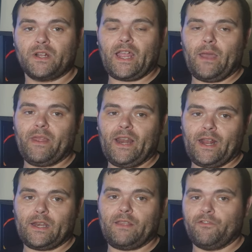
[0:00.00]
will come in
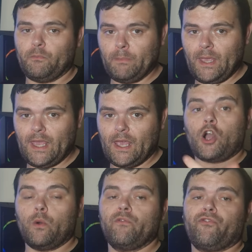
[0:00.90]
handy for me.
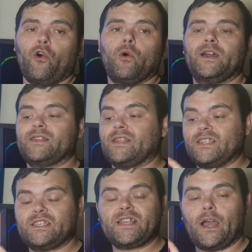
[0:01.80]
Going forward,
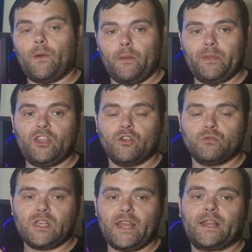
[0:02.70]
this is how I'll be
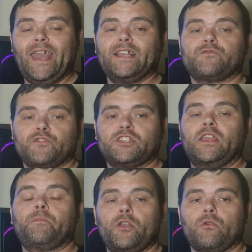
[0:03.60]
using it, is for
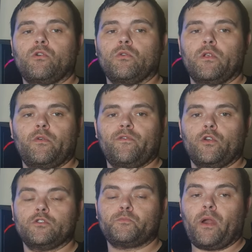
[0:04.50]
CPU cooler
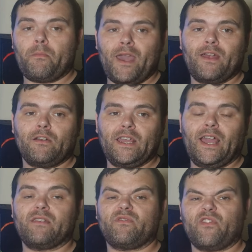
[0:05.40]
reviews primarily
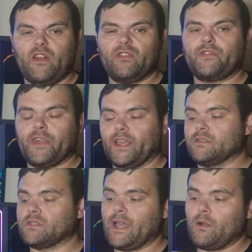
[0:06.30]
and for other
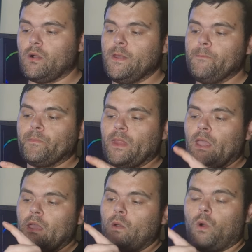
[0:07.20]
things. Now,
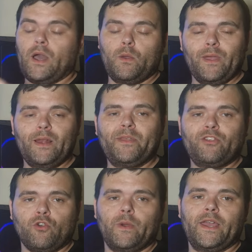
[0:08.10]
what I will be
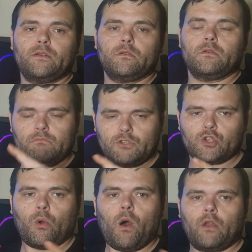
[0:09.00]
doing
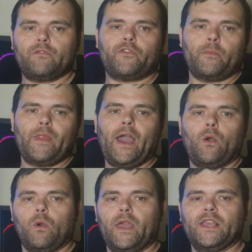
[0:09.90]
so on from
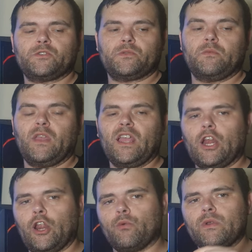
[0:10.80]
now is
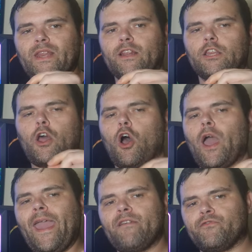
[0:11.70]
including it,
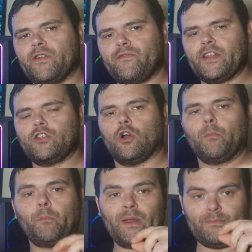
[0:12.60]
not every video,
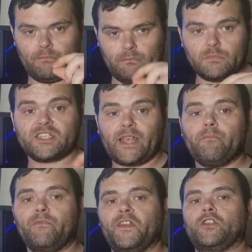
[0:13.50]
but
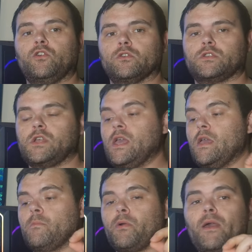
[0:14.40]
some videos.
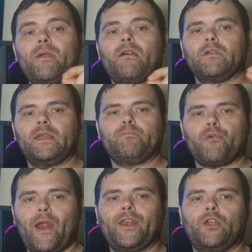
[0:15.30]
Primarily
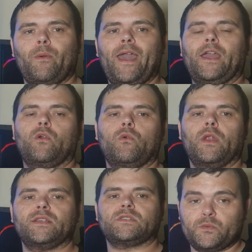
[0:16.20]
brand new air
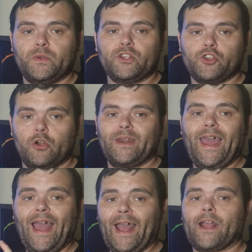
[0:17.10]
coolers will show an
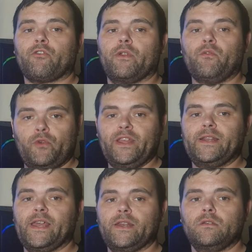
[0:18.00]
accurate
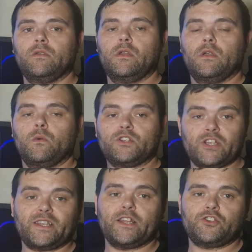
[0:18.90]
reading, which
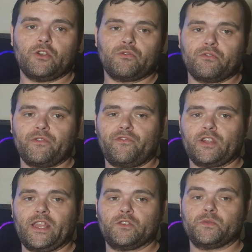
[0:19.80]
I did show through the
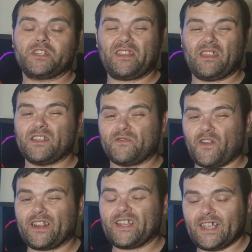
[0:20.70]
footage, which I think is
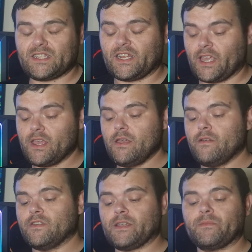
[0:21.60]
fantastic.
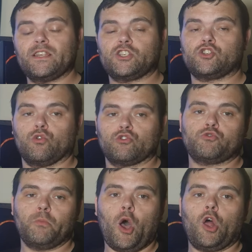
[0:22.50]
But something that's so
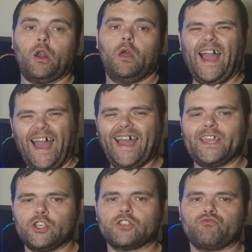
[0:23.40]
small,
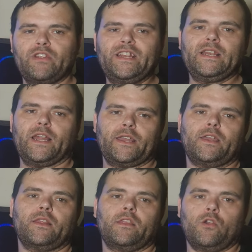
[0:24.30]
I just really
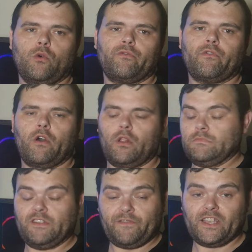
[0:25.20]
like the overall
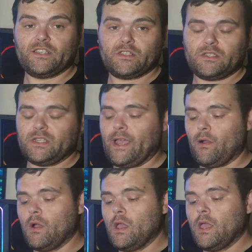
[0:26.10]
device.
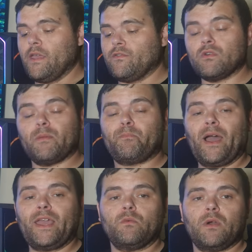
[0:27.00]
Now, if you want to
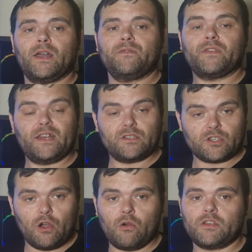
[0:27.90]
buy one, there's
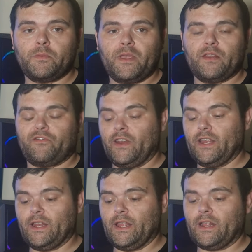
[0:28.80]
going to be an
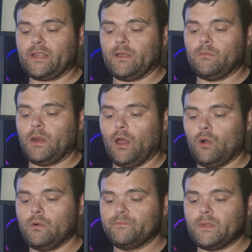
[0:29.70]
affiliate link down
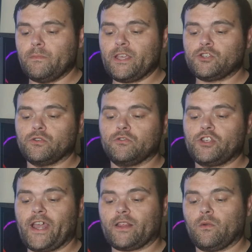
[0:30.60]
below. Make sure you
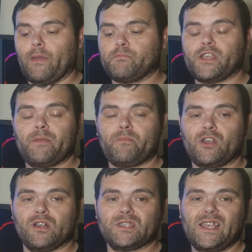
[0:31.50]
check the website,
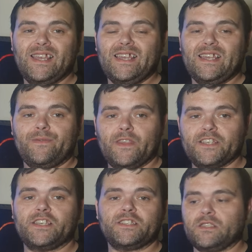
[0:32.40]
because
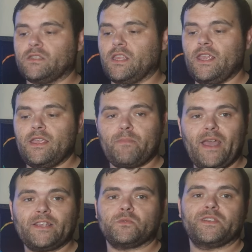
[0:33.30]
this isn't the
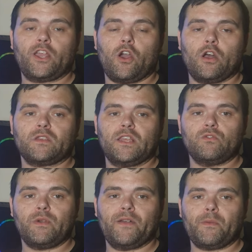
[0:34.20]
best one they got. They
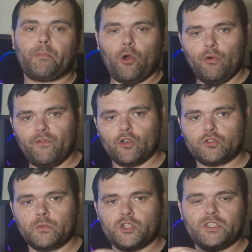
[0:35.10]
do have the Pro
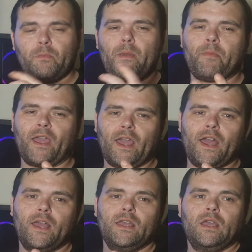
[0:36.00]
version, which is a bit bigger,